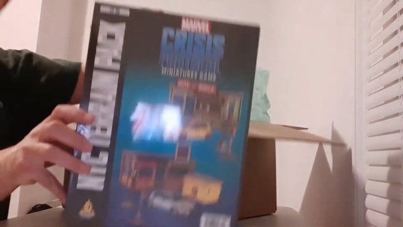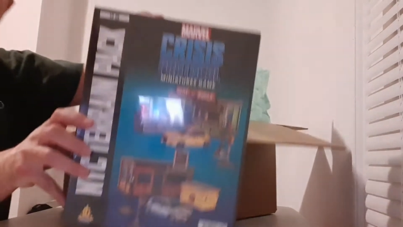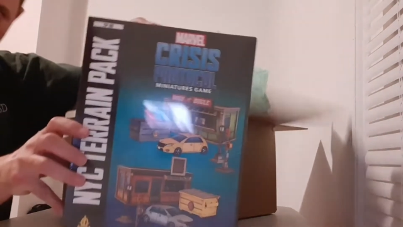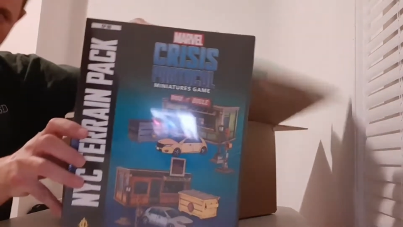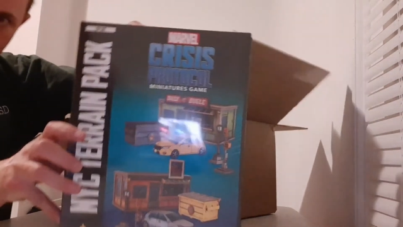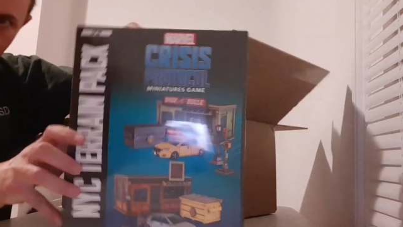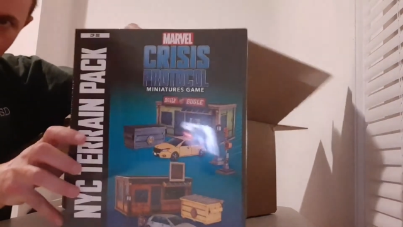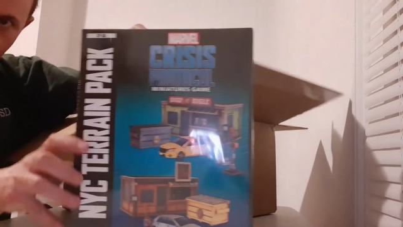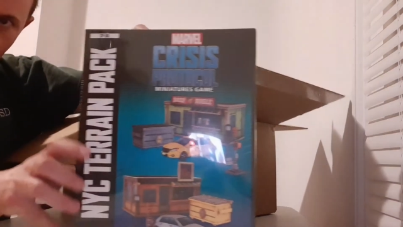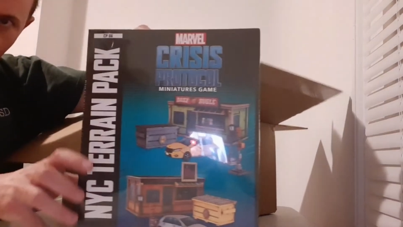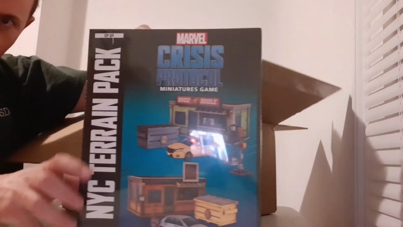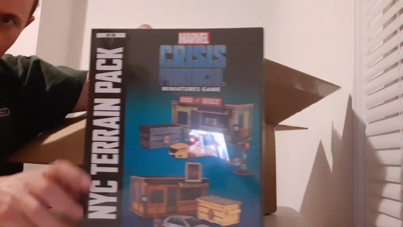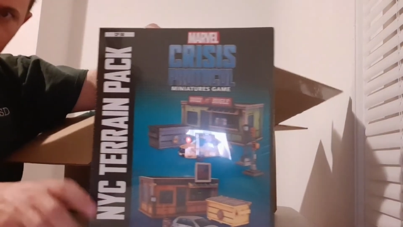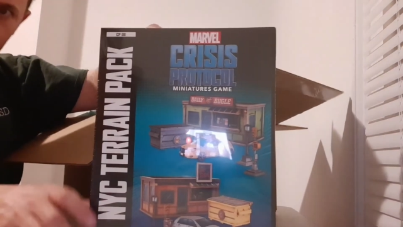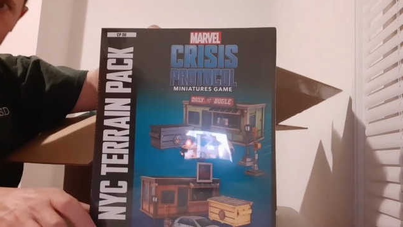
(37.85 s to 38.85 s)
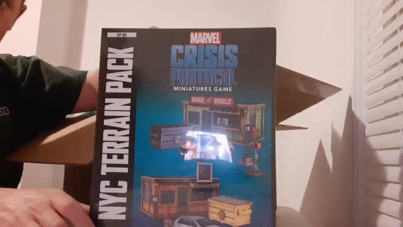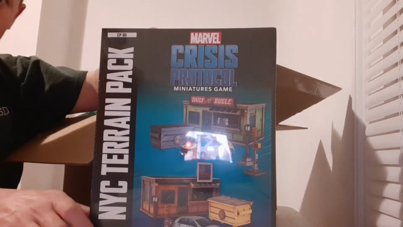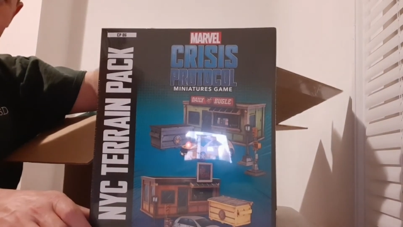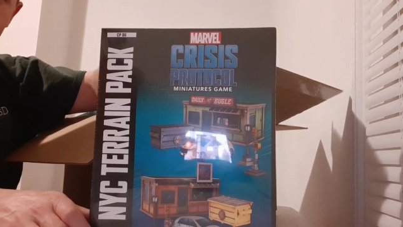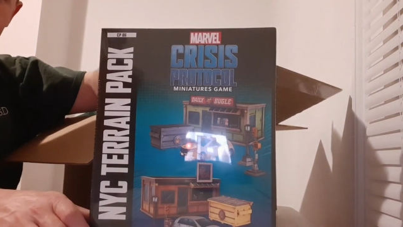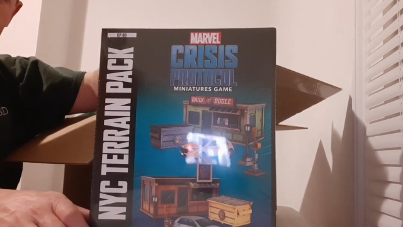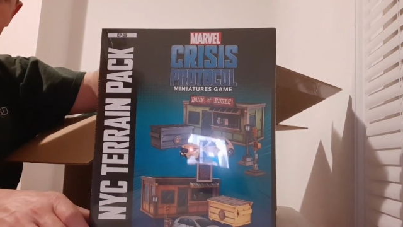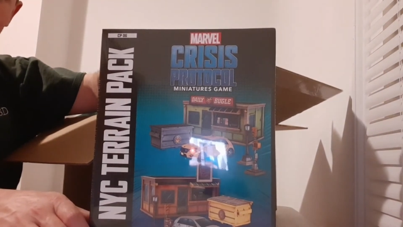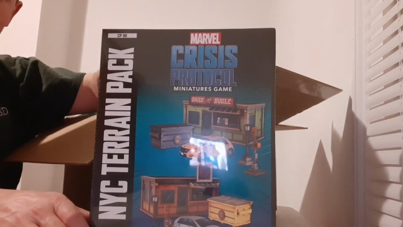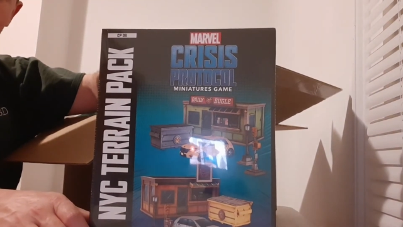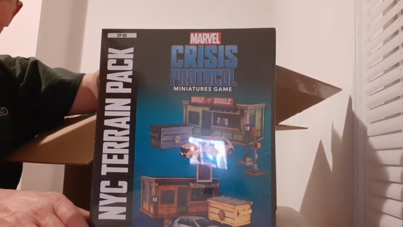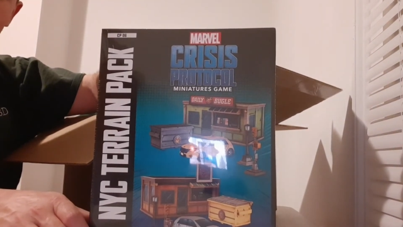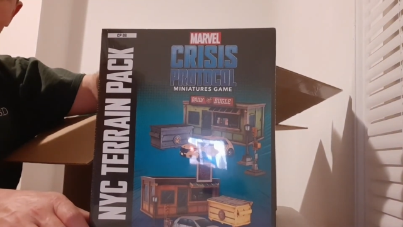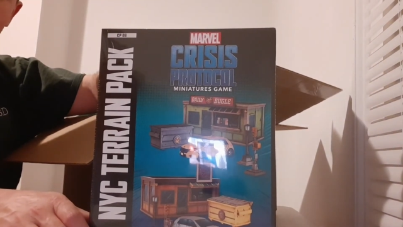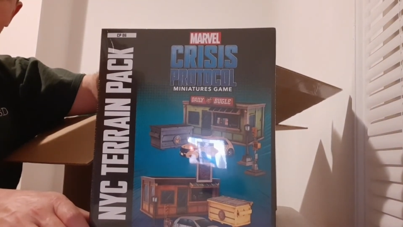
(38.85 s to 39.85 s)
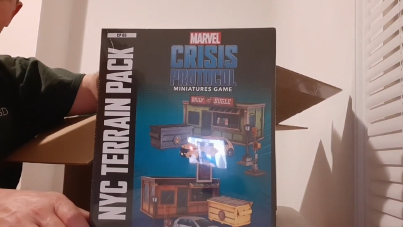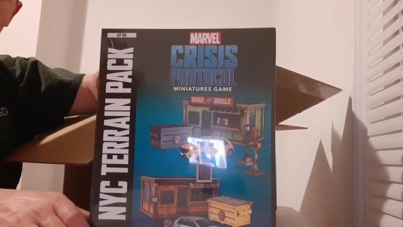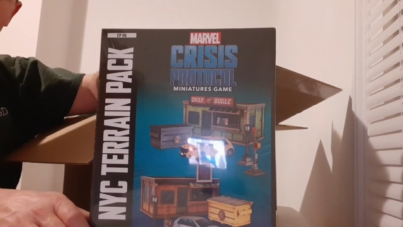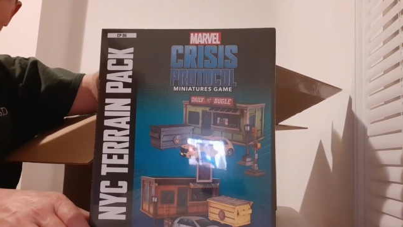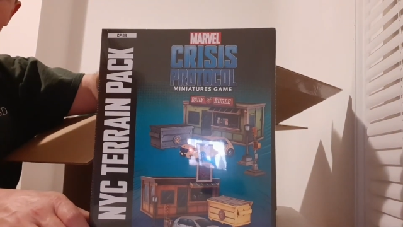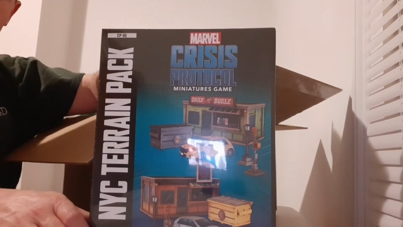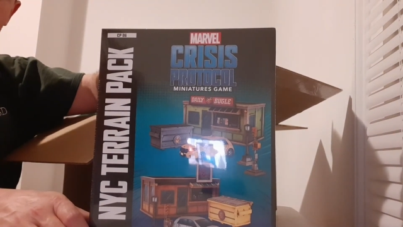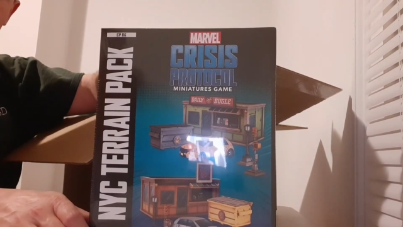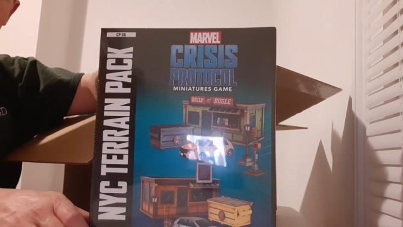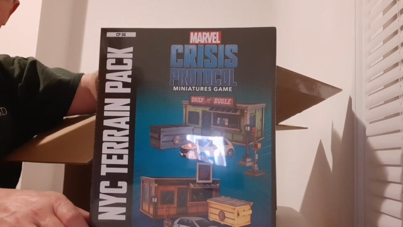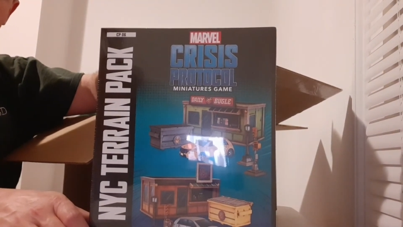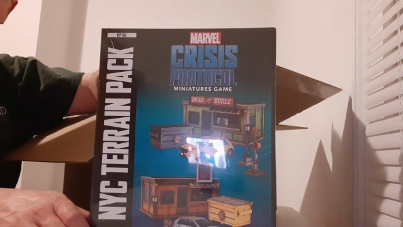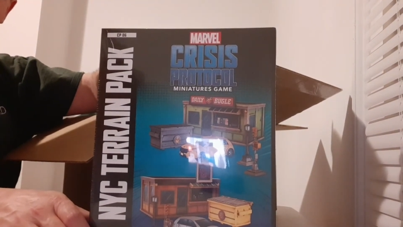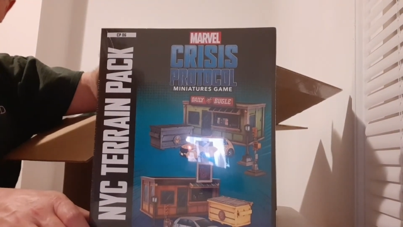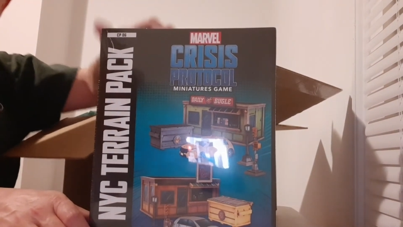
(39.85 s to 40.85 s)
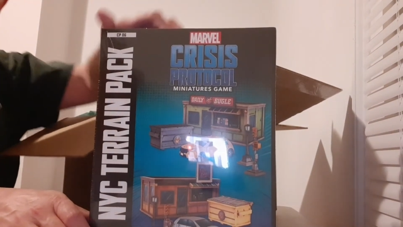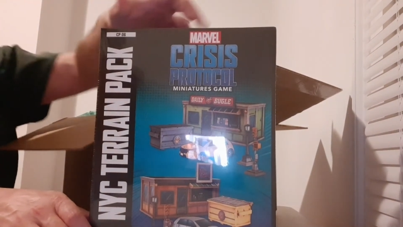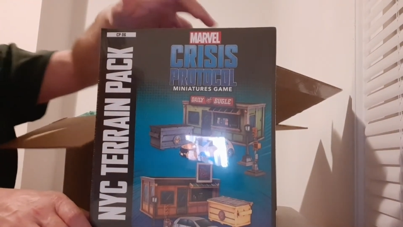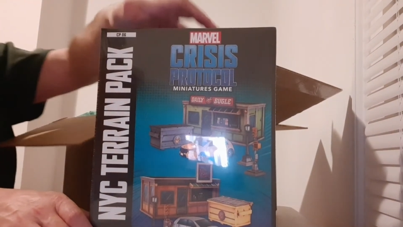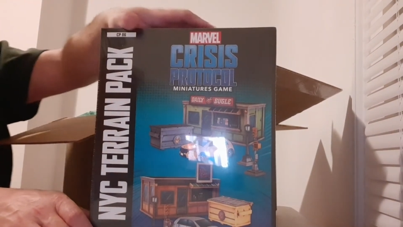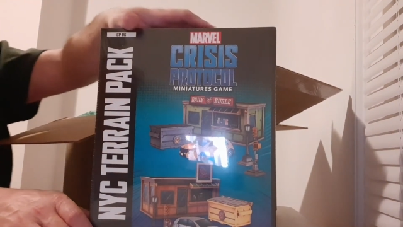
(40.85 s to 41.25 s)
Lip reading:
Nobody's mouth can be seen.